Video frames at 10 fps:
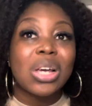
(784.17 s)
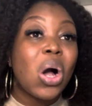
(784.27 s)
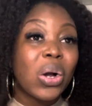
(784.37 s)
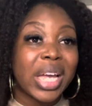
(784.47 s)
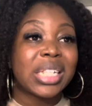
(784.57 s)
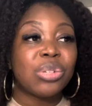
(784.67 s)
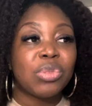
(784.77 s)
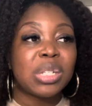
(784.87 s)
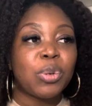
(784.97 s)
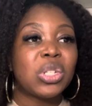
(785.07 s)
are getting
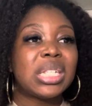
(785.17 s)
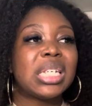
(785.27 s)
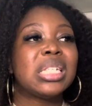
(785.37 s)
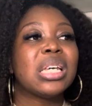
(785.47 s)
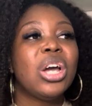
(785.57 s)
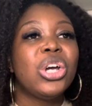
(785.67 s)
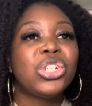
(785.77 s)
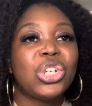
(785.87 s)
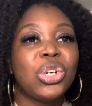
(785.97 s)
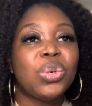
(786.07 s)
responses
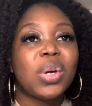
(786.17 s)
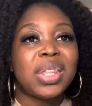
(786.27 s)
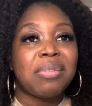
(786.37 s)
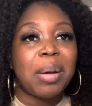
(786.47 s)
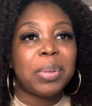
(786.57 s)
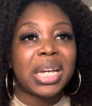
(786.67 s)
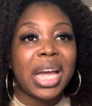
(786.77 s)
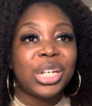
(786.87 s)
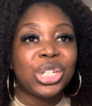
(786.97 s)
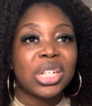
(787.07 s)
to their
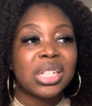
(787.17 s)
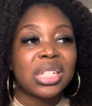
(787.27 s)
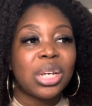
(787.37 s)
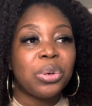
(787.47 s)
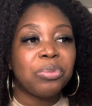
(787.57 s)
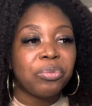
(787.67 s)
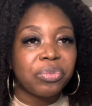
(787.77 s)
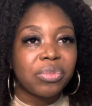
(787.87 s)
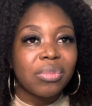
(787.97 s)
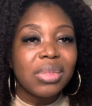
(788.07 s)
applications. So
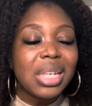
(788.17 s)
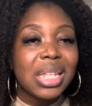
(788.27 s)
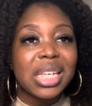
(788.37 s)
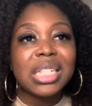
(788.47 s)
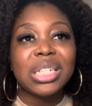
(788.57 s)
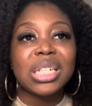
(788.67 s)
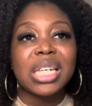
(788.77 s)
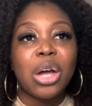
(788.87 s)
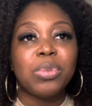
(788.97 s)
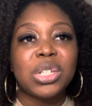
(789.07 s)
this just
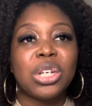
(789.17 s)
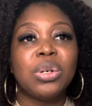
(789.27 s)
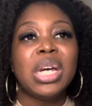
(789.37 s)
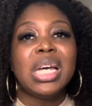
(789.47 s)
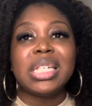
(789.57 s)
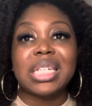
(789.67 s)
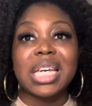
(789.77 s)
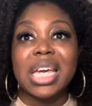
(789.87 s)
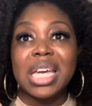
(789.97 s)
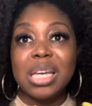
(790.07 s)
helps you to
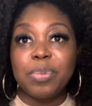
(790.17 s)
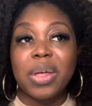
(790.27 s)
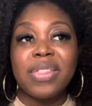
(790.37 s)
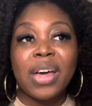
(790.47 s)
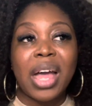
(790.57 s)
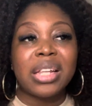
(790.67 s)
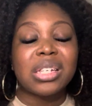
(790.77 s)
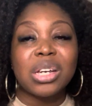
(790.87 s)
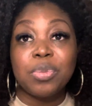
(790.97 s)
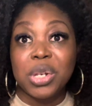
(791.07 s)
keep that
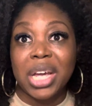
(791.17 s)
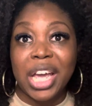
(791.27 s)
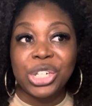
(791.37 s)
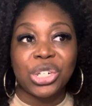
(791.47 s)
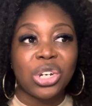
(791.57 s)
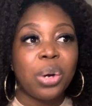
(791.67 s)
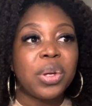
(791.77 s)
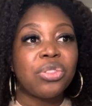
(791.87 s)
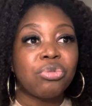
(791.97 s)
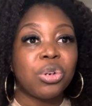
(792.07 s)
communication
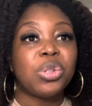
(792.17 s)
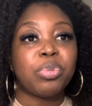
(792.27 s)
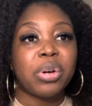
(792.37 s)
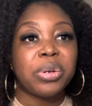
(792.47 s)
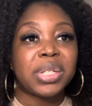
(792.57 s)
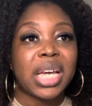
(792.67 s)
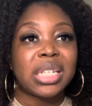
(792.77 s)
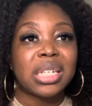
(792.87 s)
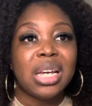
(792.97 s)
going through the process.